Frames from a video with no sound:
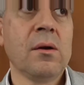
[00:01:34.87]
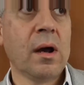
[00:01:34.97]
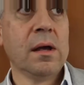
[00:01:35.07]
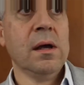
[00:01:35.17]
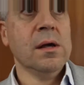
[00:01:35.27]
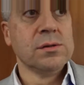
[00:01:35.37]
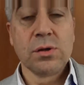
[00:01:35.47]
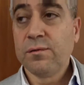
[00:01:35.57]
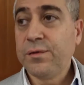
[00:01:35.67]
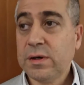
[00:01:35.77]
Right.
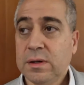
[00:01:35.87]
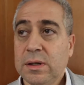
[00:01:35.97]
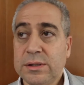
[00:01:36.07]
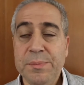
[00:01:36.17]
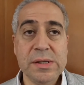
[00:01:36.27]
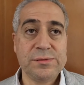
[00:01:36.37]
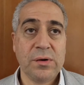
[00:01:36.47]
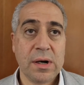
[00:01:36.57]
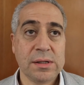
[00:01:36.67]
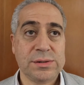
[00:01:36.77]
So what it means
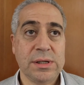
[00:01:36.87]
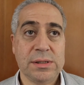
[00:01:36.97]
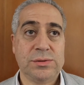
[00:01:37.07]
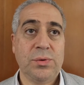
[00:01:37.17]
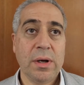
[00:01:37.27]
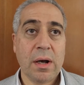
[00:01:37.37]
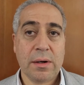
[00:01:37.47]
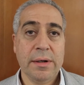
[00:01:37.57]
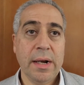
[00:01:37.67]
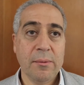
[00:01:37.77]
for us is we
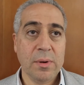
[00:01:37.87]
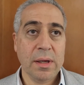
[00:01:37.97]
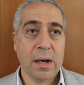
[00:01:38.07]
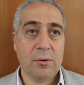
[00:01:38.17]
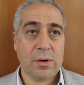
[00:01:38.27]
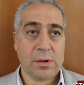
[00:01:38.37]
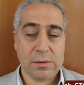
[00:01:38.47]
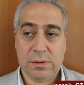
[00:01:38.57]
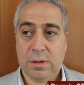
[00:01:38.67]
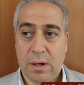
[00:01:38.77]
are enabling our
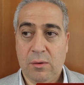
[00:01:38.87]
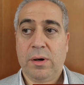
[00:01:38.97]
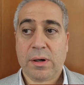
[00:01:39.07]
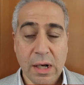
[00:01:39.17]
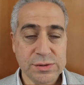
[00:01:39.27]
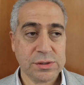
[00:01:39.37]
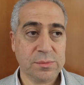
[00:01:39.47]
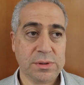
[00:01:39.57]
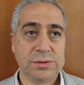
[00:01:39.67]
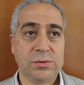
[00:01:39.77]

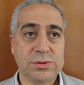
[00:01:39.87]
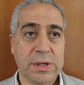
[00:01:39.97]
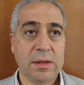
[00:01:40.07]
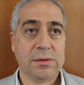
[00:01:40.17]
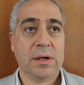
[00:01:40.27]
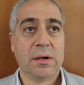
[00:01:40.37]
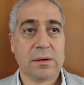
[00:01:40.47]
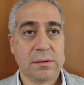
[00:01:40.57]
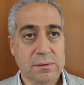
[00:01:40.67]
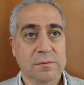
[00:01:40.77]
customers to send their
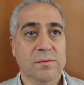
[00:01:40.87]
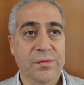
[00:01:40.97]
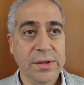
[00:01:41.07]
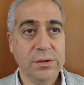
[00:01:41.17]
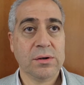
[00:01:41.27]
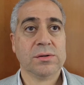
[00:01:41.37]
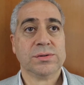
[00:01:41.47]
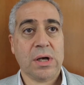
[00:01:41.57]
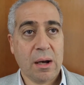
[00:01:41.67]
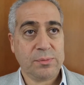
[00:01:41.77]

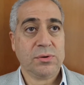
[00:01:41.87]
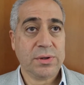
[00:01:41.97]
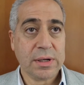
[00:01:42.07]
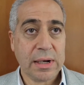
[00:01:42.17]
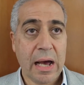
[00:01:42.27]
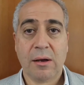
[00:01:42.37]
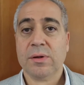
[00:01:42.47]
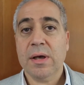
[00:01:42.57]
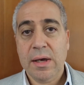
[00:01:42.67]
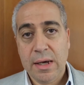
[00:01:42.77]
videos up to the
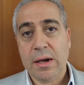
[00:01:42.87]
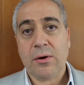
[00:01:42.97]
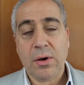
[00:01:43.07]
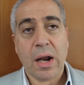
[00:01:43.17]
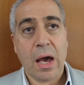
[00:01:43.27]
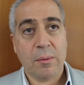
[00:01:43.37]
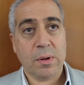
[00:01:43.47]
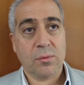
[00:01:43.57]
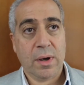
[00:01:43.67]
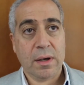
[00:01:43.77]
cloud in a
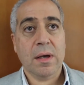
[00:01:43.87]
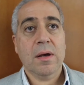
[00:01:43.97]
reliable way.